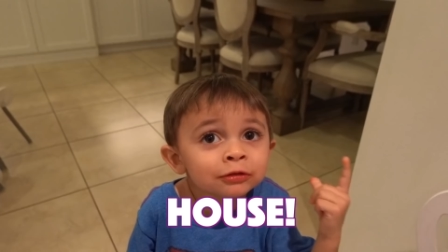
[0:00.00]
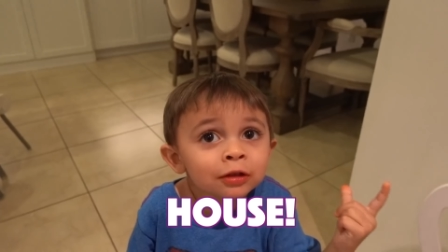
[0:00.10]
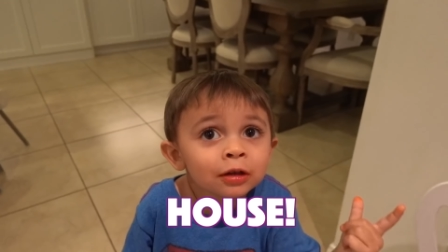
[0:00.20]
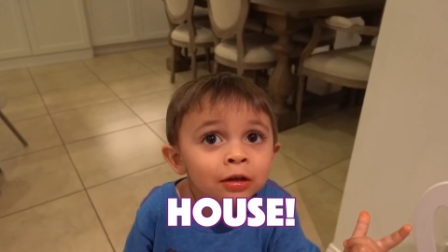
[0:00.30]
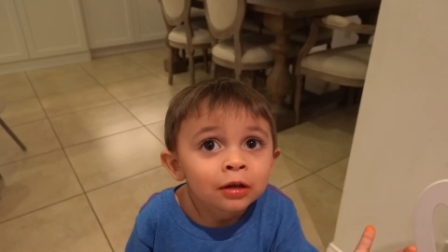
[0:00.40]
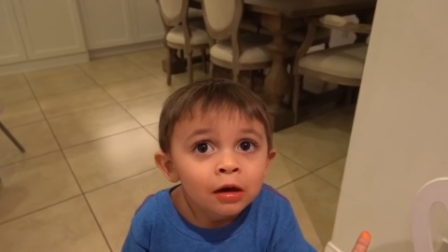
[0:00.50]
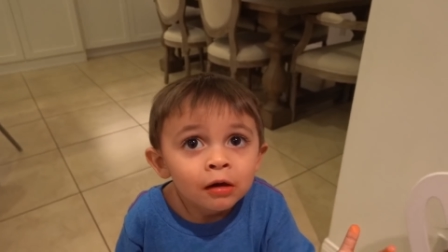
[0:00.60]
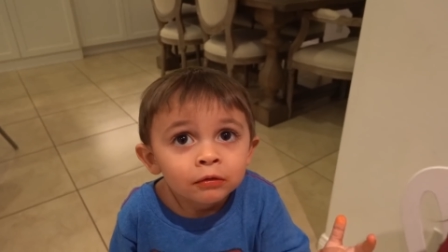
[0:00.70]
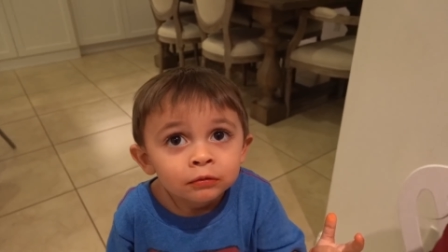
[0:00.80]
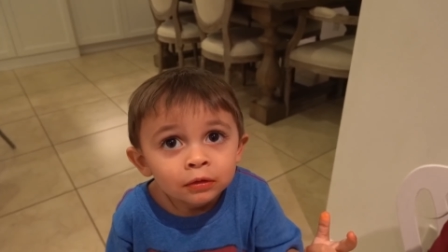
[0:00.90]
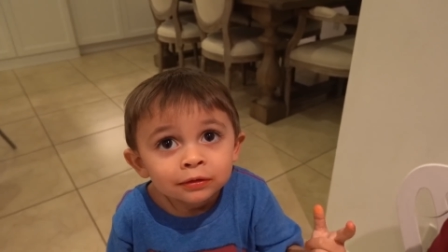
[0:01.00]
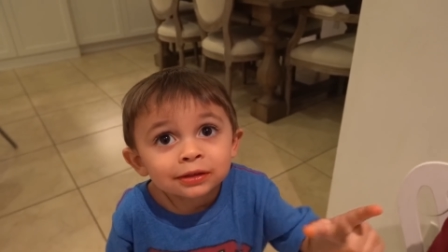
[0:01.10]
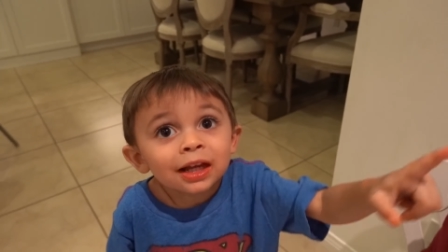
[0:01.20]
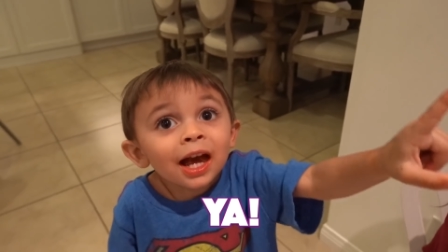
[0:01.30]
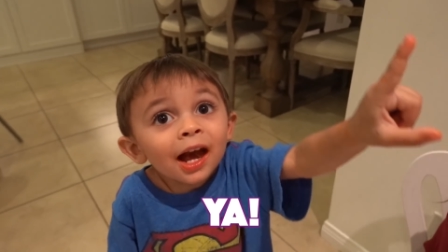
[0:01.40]
oh, Ava's house?
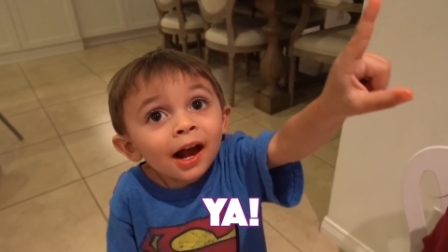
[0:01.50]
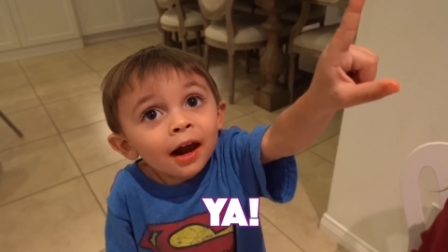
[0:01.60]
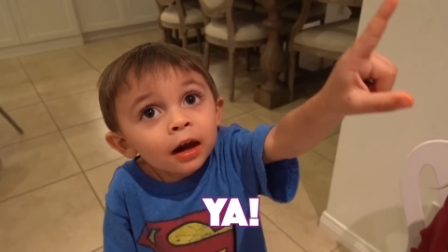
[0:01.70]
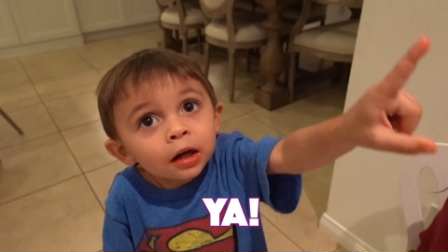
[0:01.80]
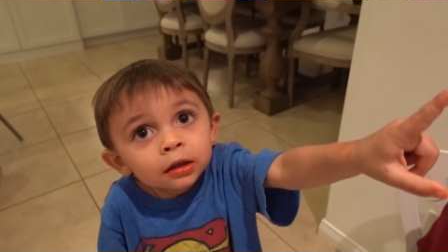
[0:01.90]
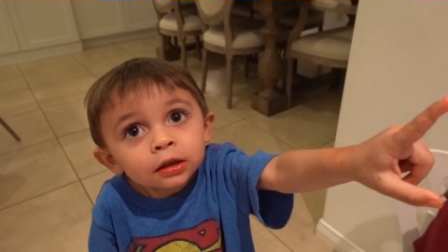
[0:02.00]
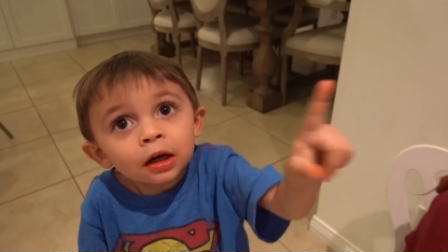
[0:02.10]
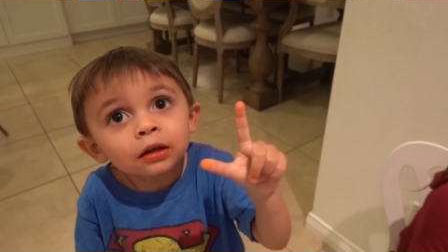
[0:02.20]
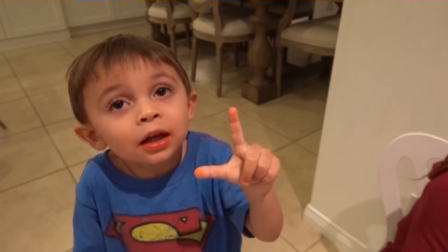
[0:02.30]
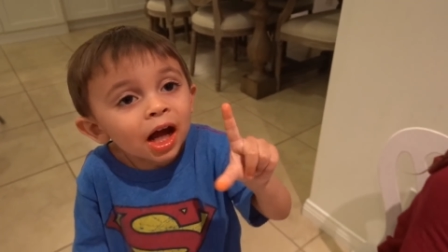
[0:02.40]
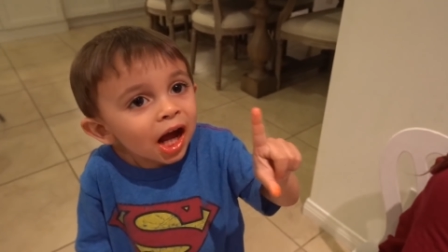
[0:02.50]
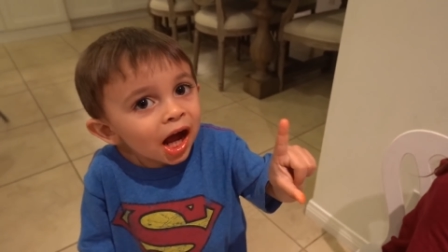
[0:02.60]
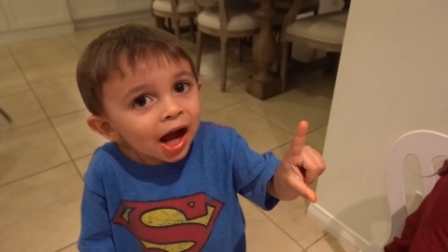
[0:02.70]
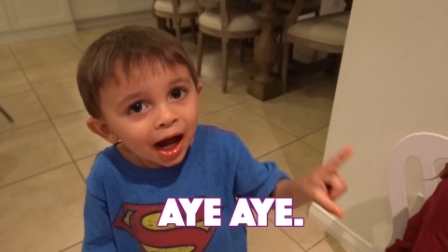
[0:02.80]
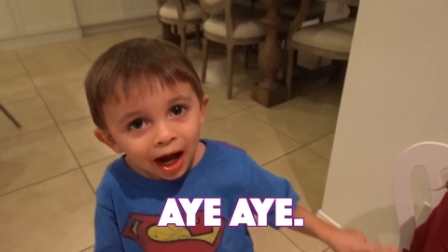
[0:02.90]
Yeah. Yeah,
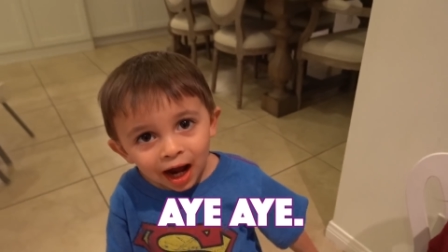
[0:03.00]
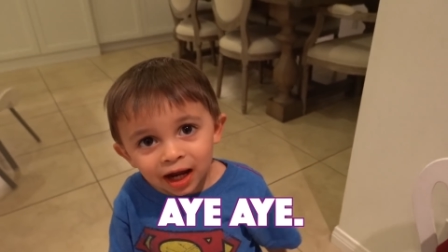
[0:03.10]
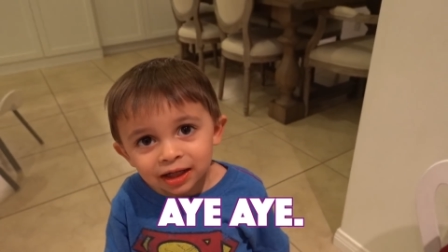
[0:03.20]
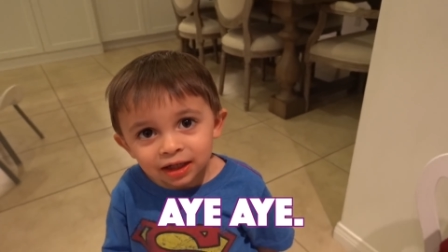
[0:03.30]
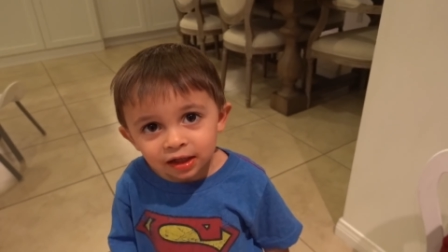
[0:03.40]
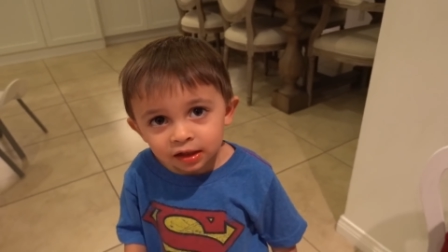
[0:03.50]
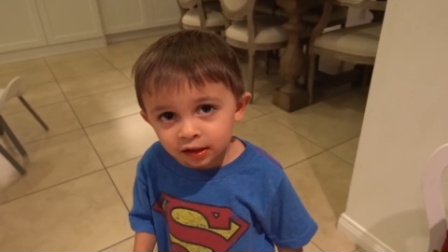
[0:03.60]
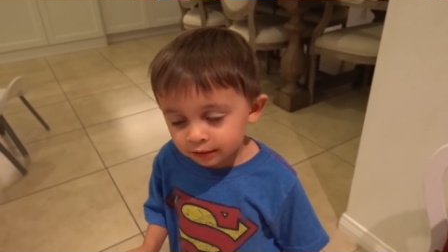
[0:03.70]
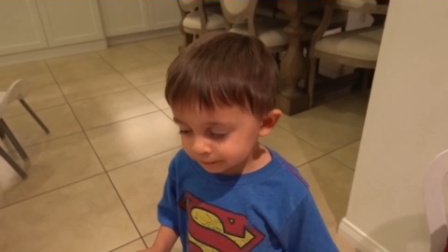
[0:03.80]
okay. I...